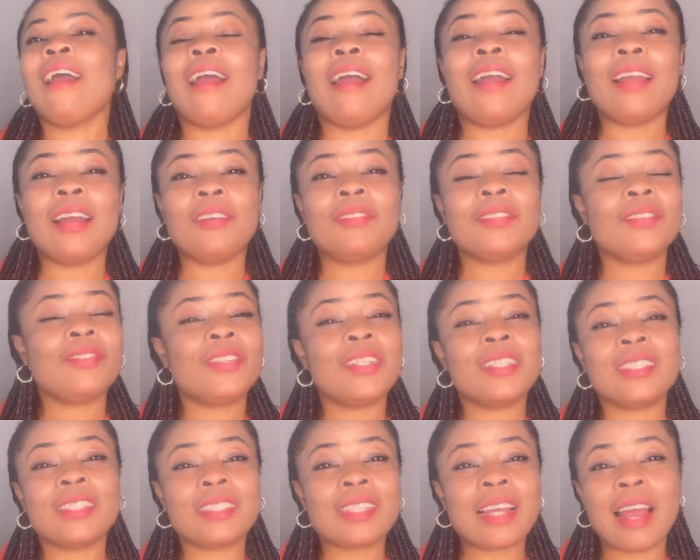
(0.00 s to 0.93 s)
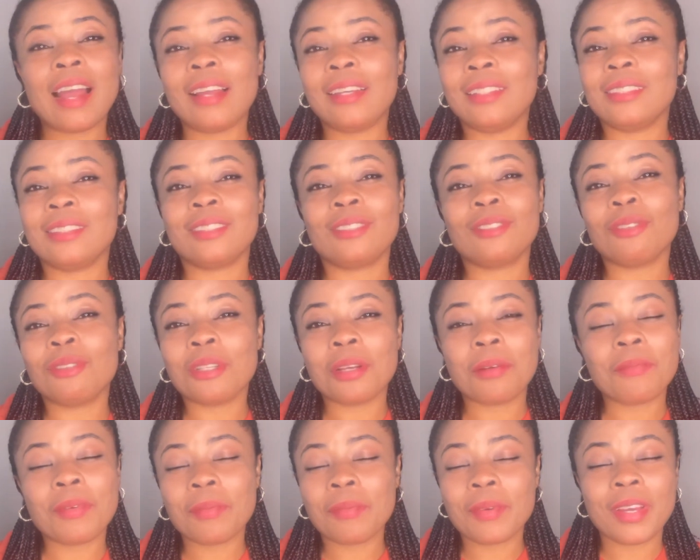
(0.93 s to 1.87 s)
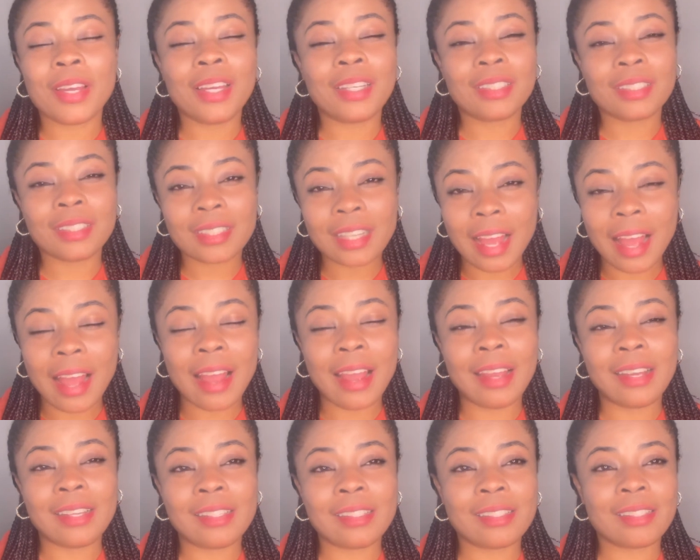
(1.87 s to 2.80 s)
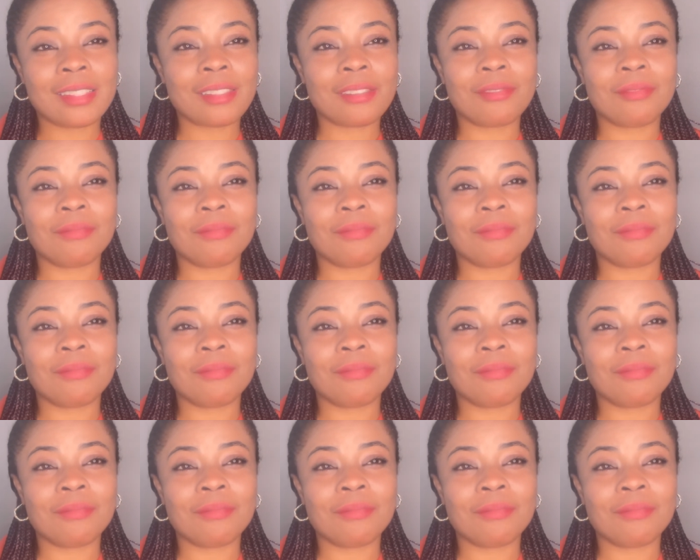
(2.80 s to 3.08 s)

I have different styles, salt and pepper hairstyles